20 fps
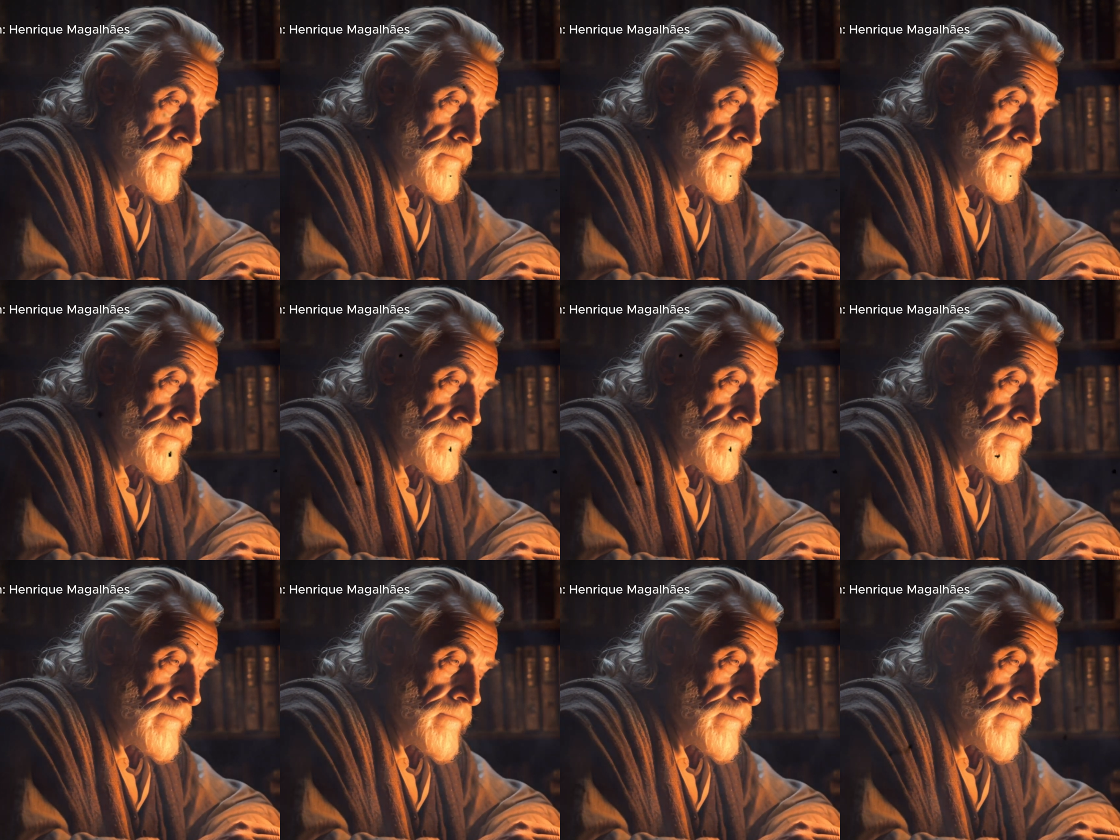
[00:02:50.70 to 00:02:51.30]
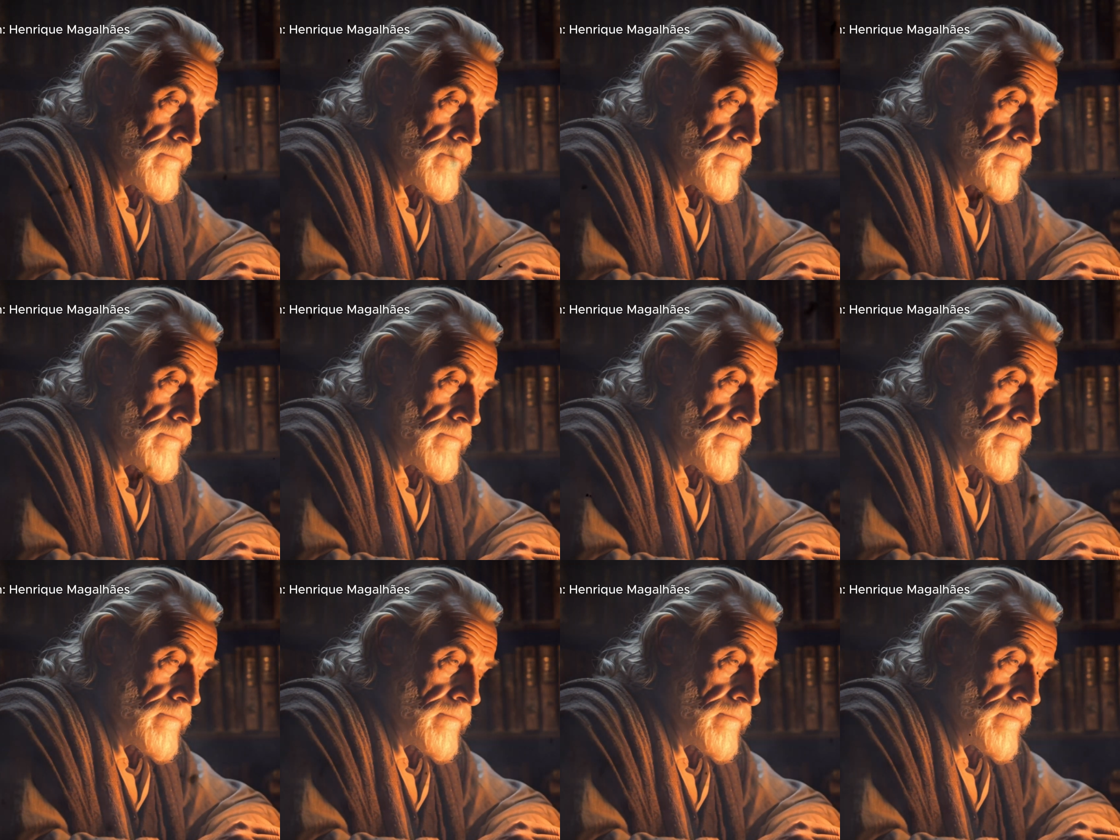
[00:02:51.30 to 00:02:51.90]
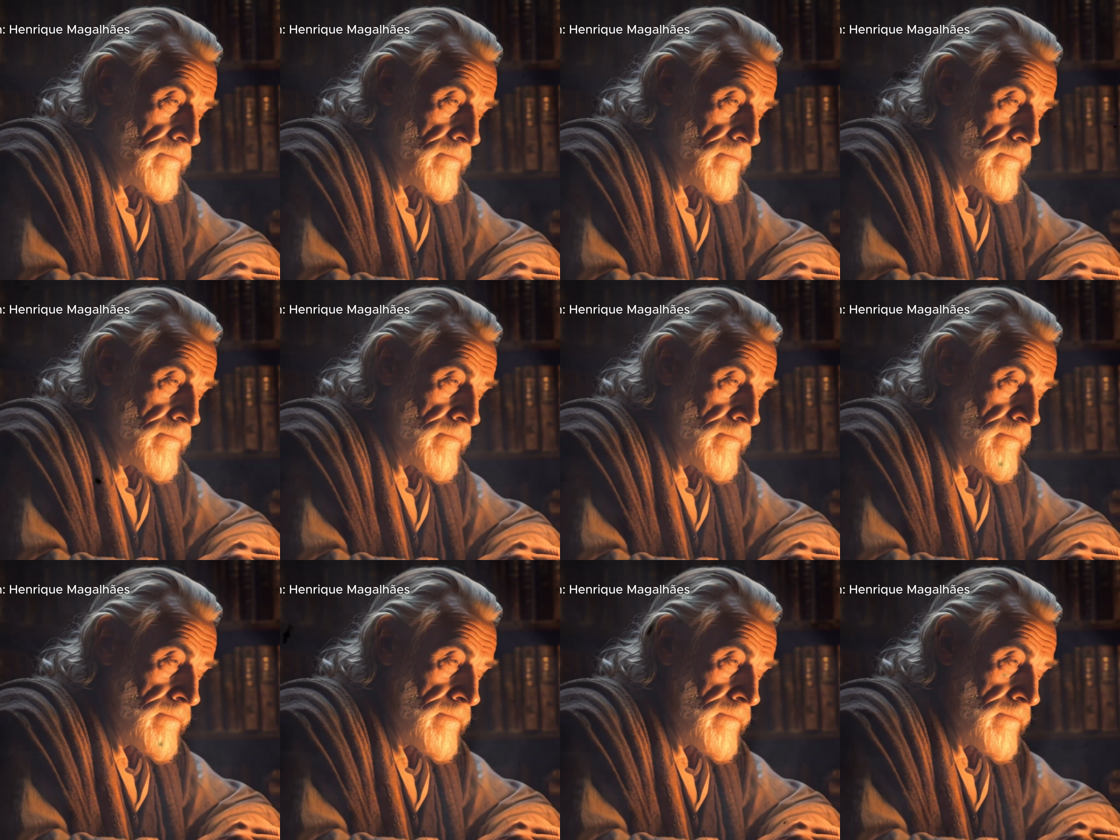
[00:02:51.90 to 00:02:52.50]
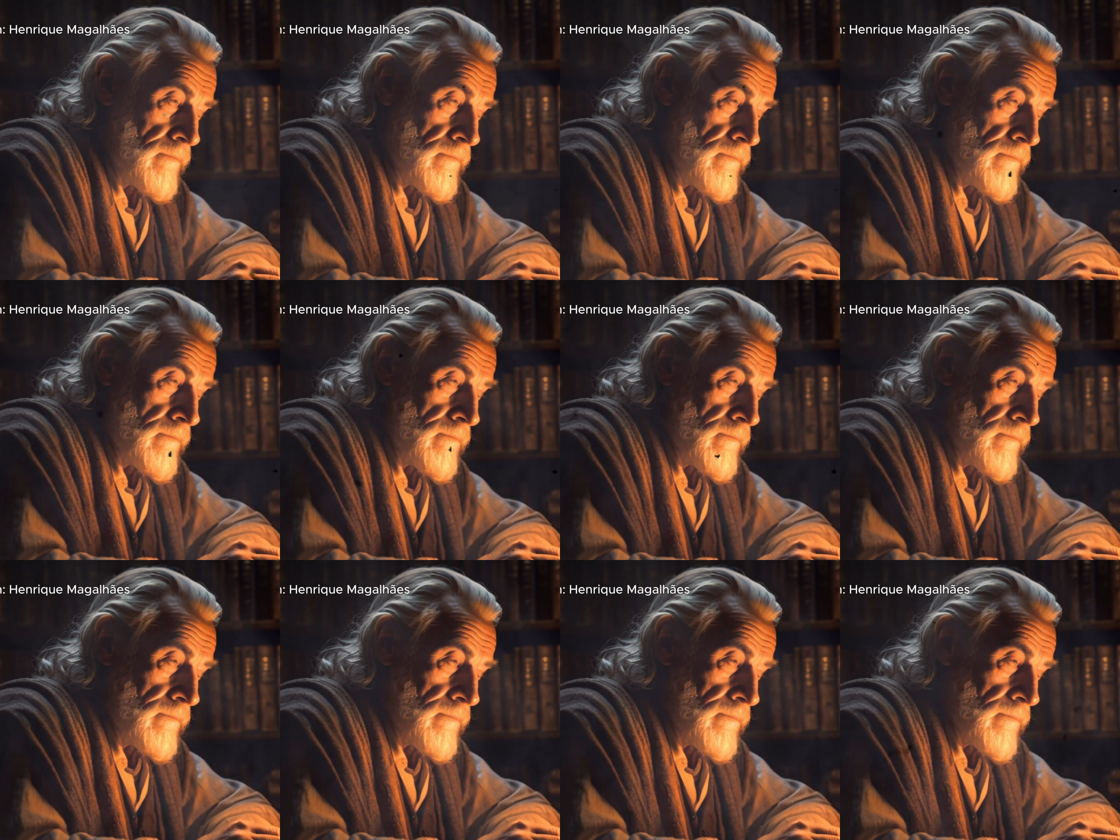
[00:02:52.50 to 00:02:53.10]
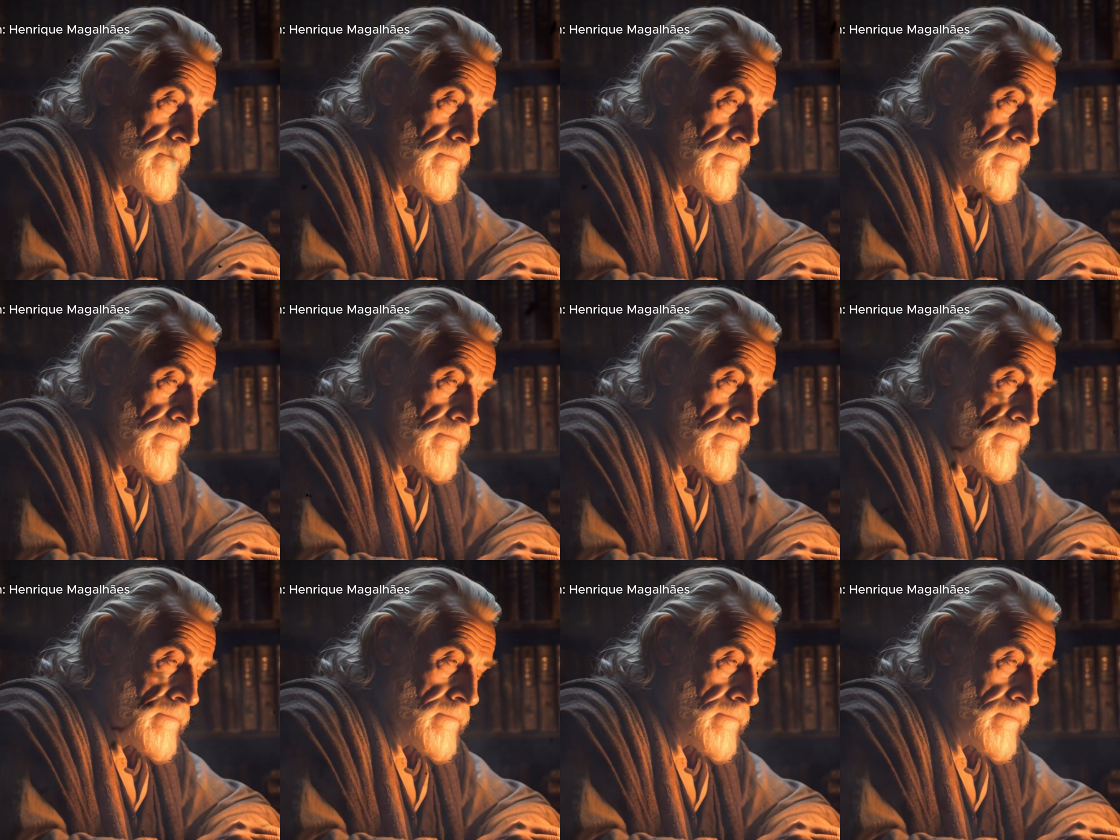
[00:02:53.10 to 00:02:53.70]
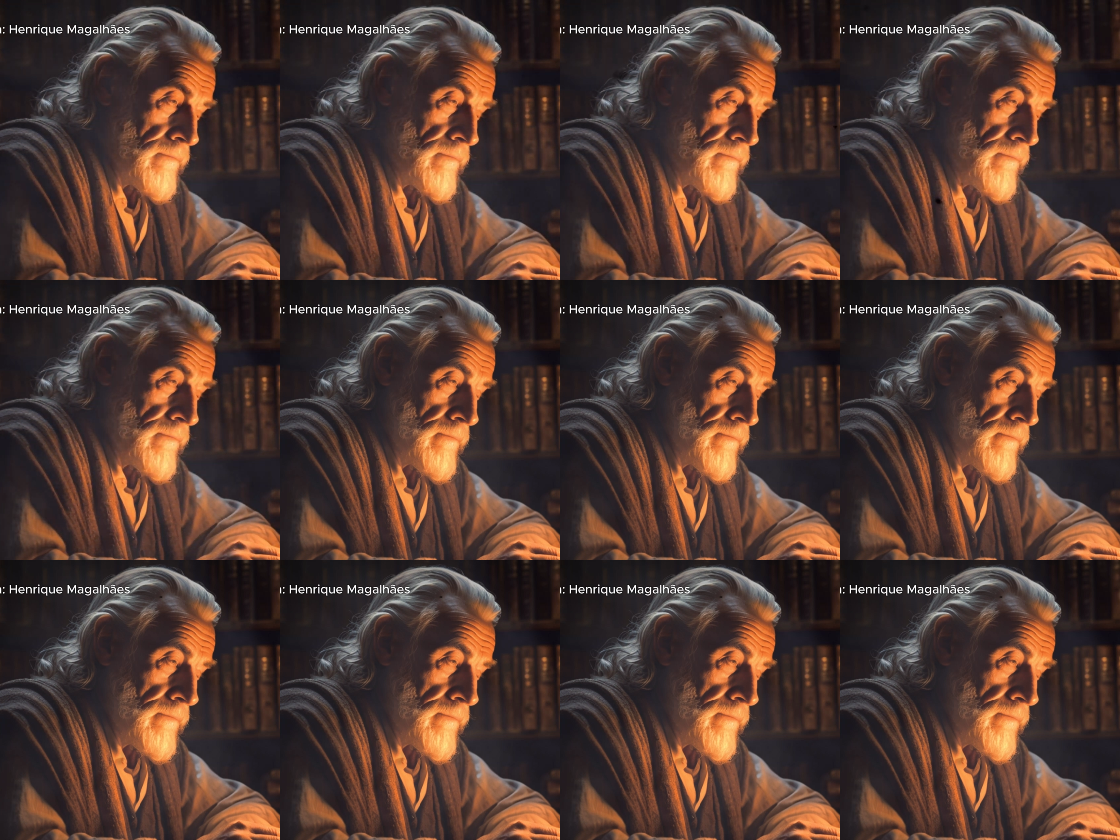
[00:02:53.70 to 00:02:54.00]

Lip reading: The metaphor of the magnet is powerful to illustrate this idea.